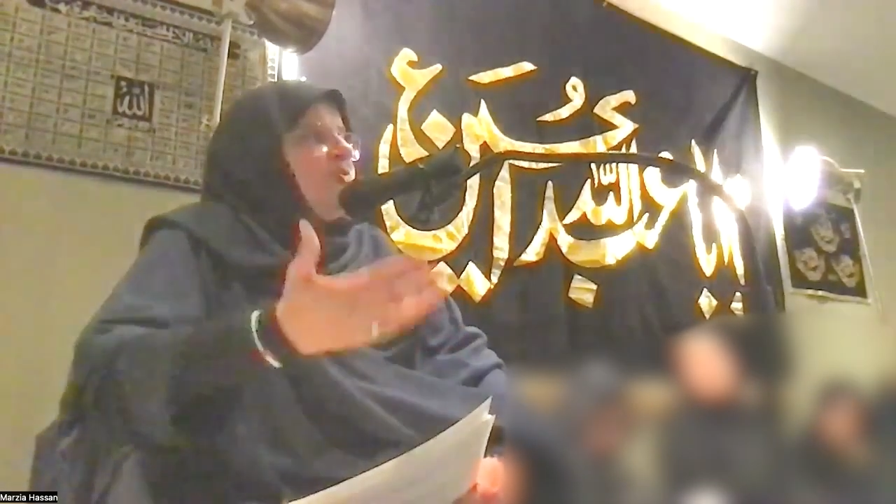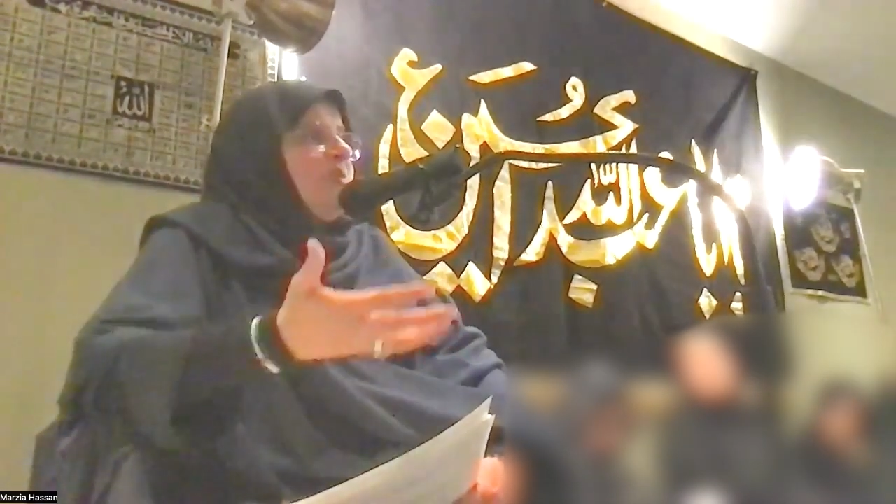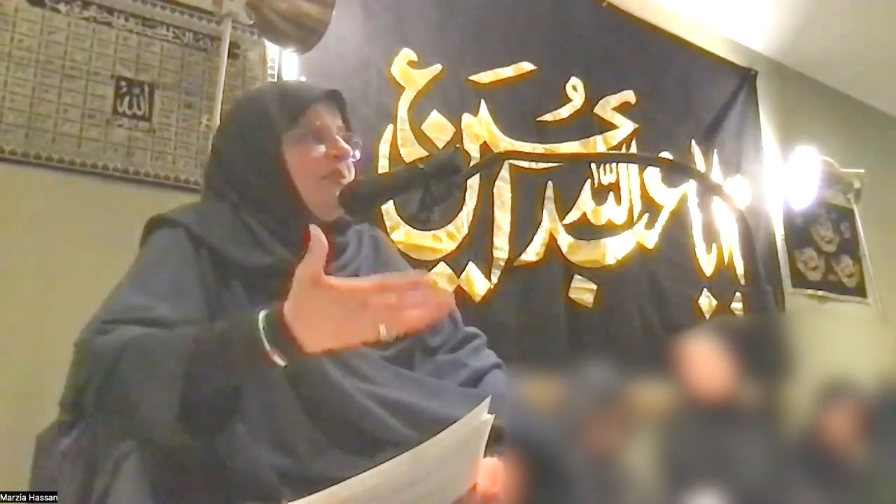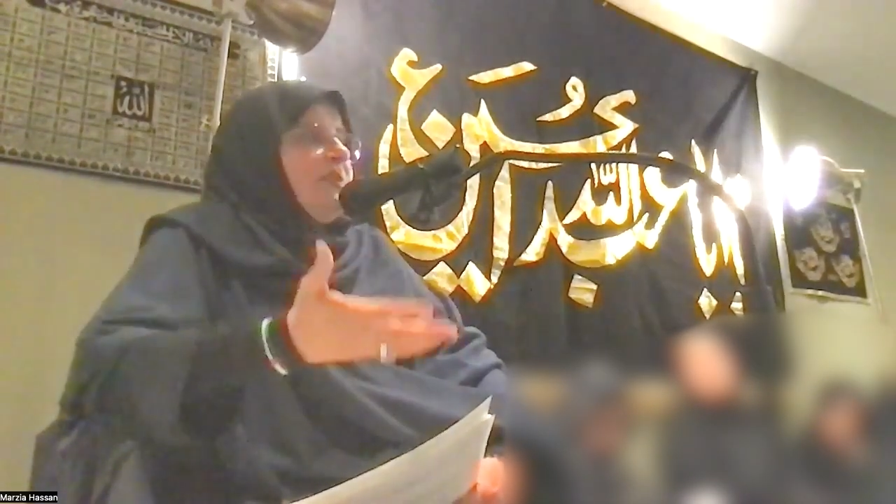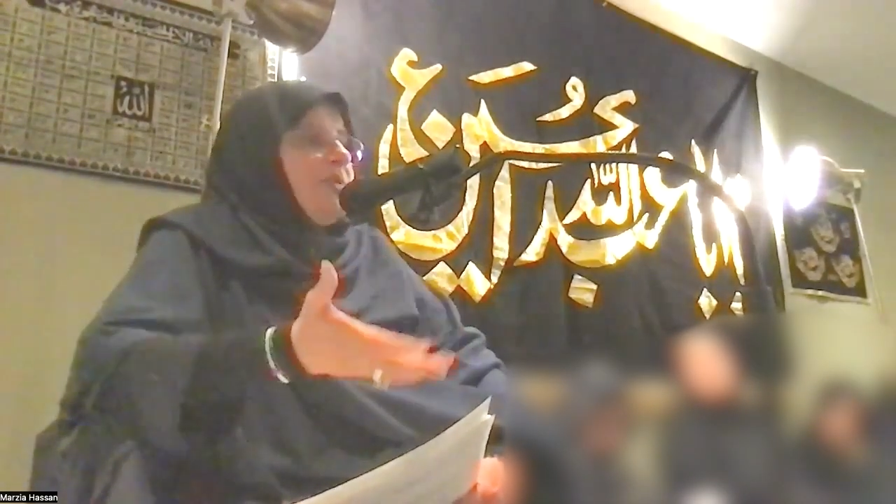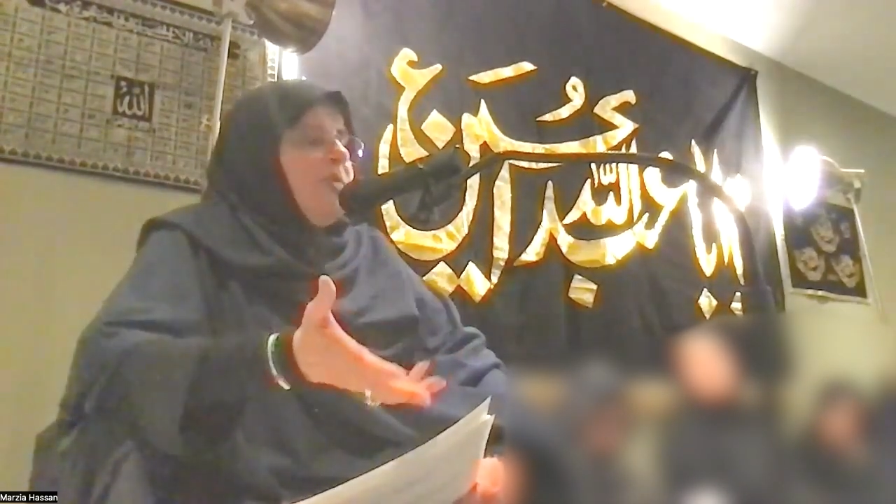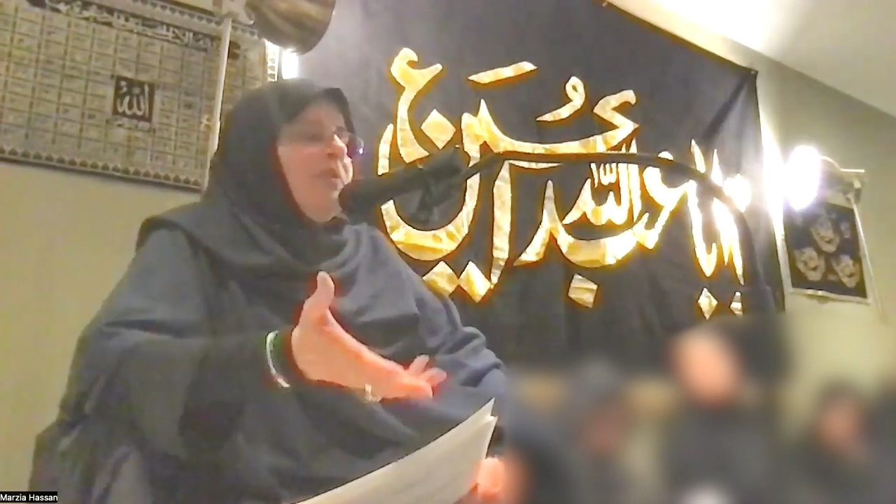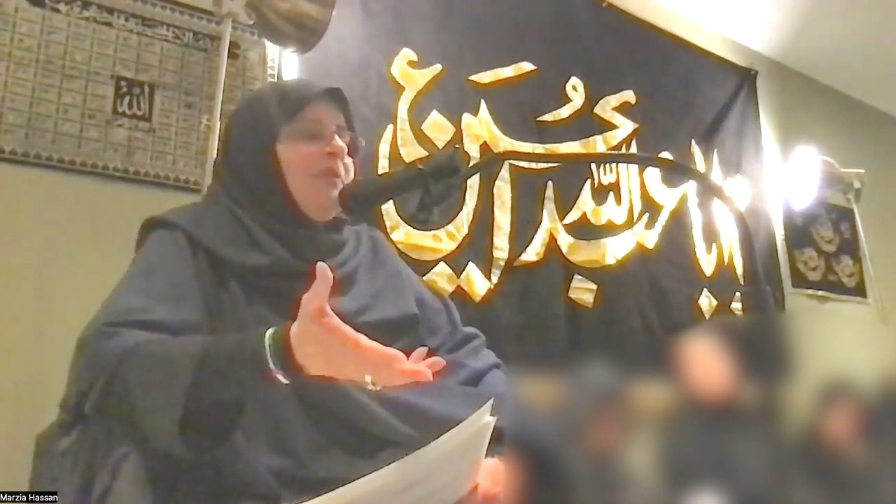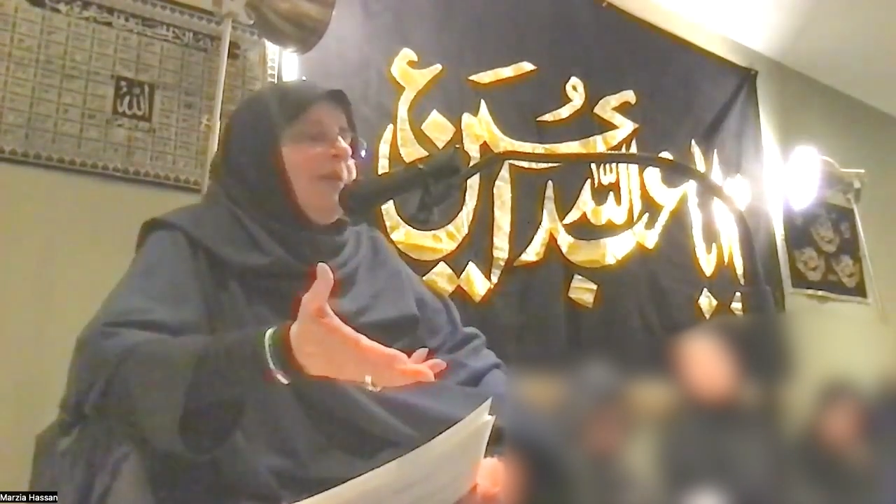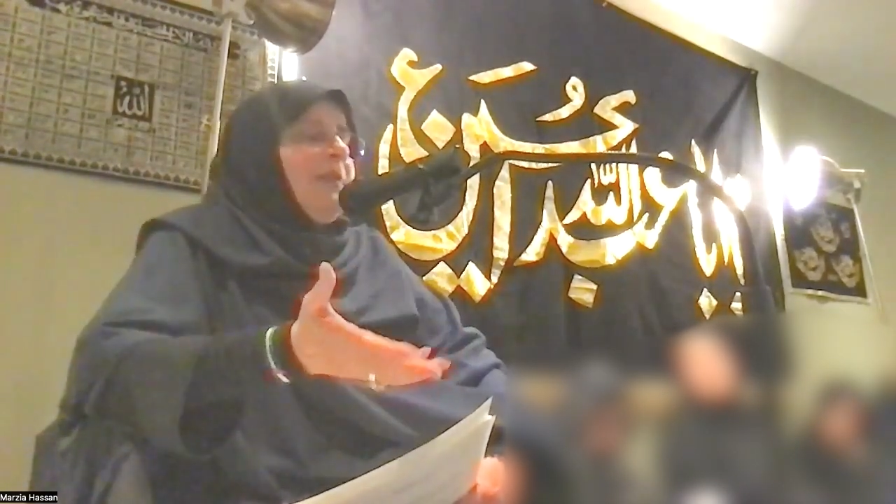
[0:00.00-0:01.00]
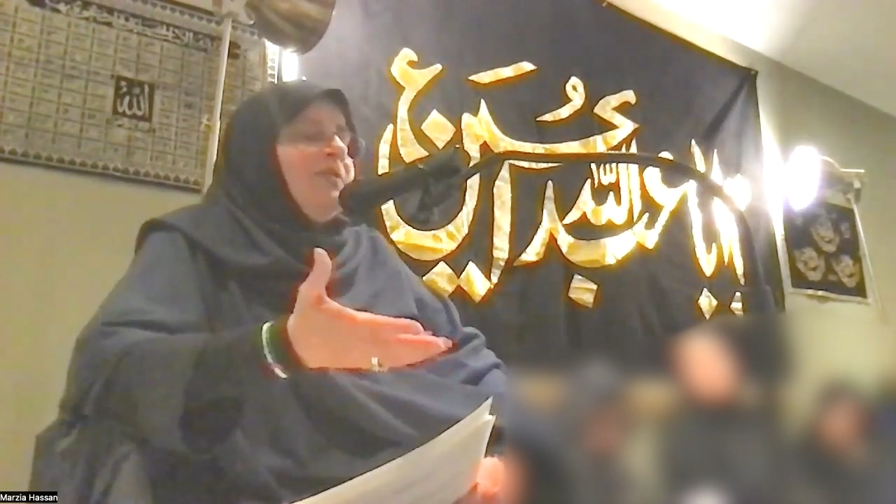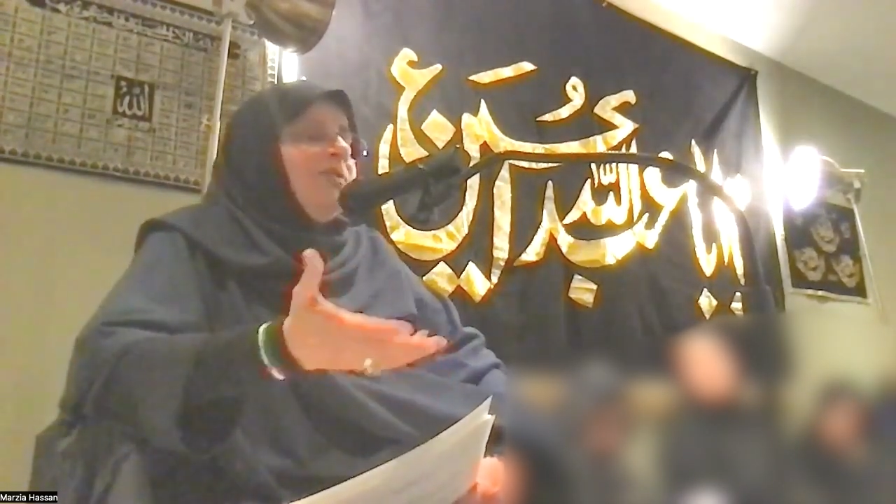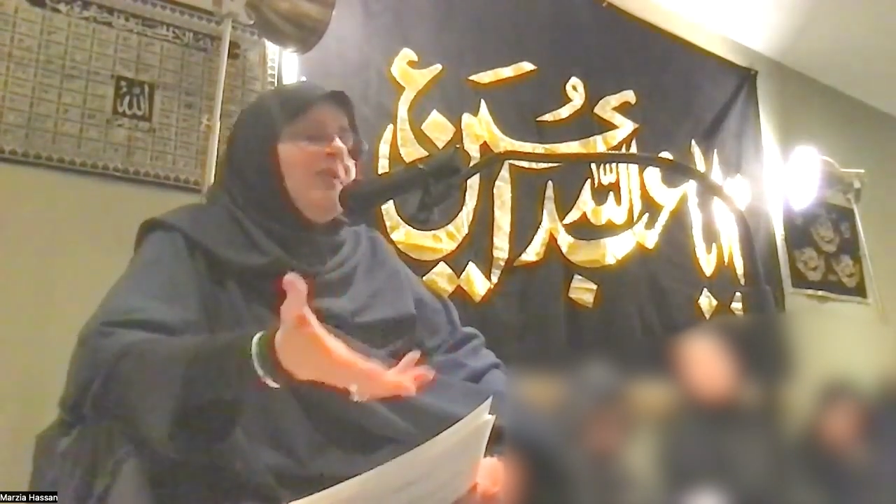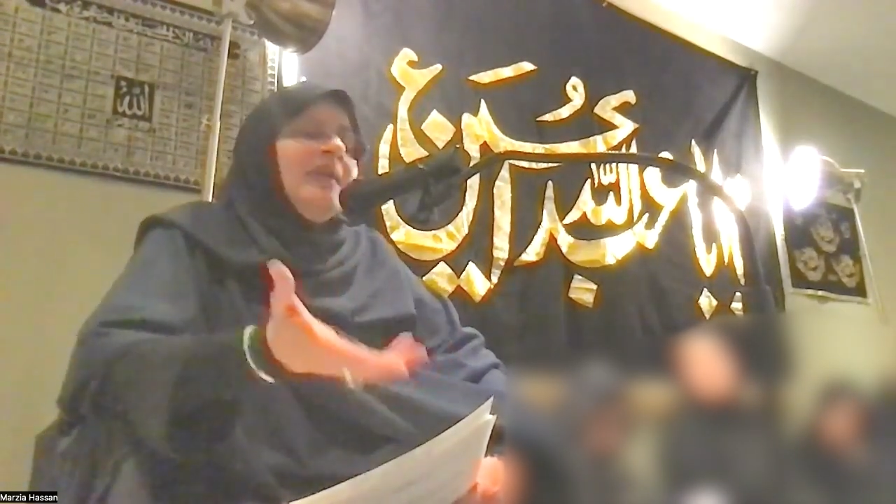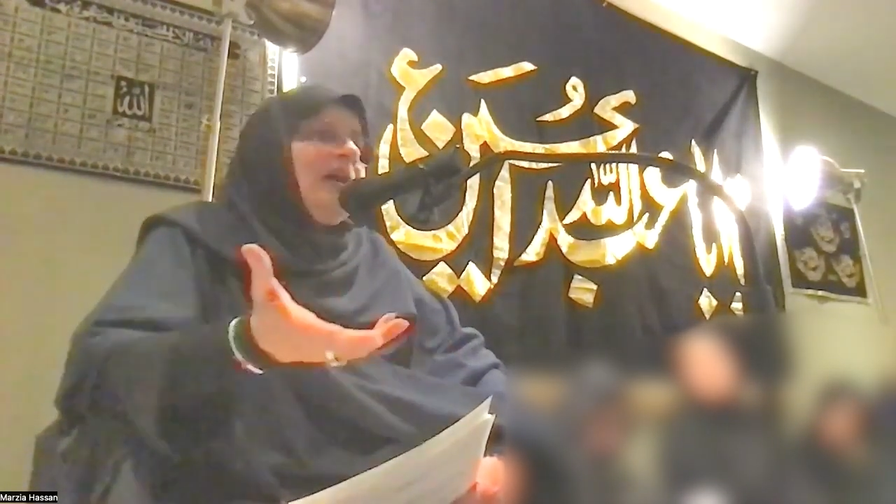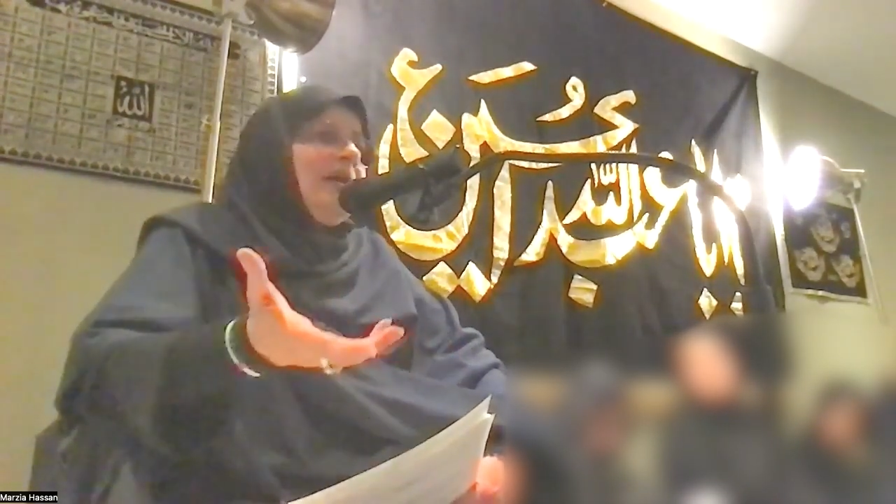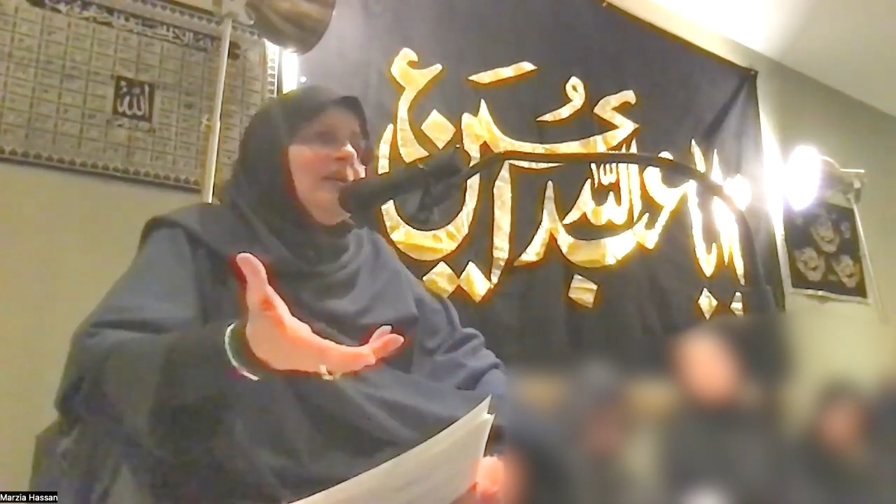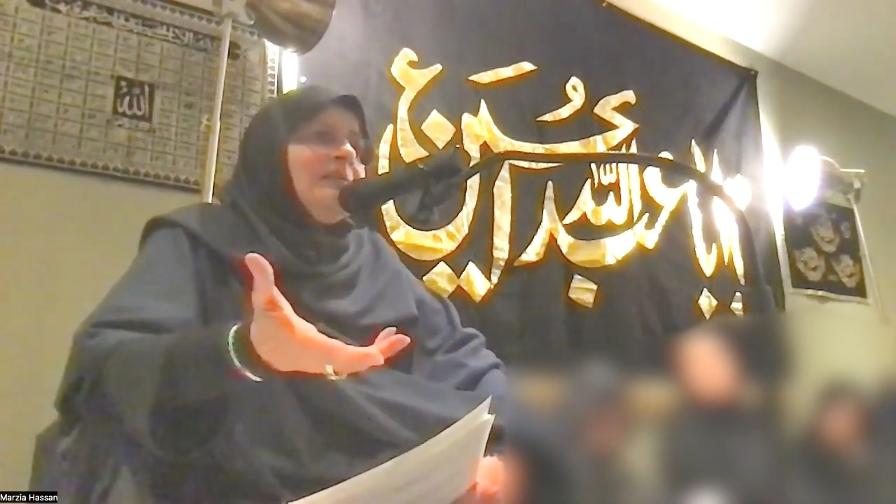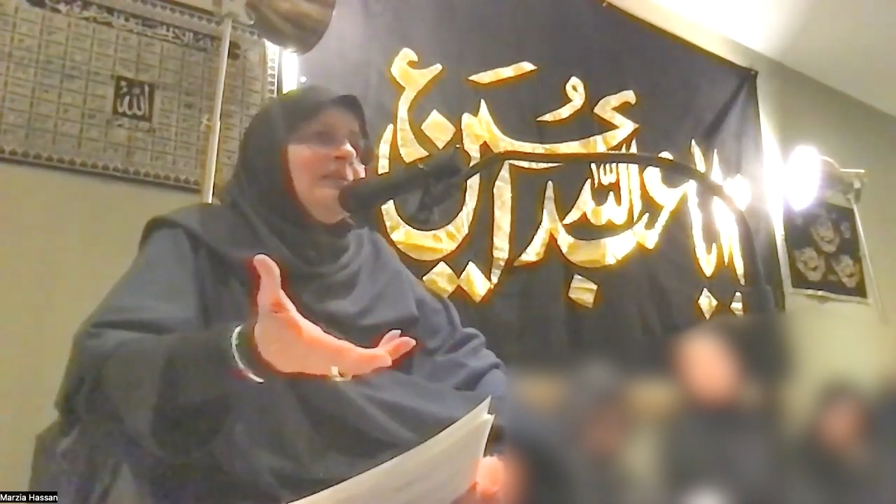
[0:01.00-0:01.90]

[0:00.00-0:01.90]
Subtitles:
children grow, I mean, good luck.